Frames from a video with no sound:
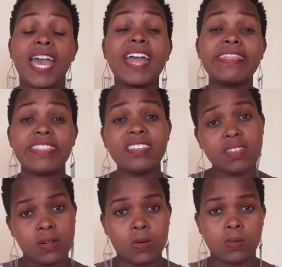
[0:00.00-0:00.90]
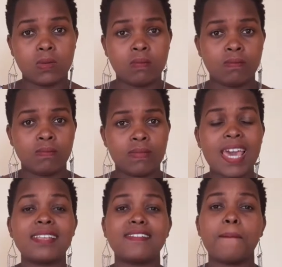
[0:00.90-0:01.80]
And this law
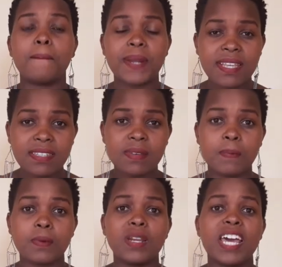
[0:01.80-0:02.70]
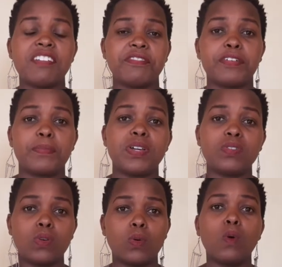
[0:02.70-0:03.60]
is the principal
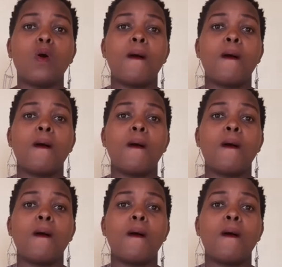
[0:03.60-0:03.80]
environmental law.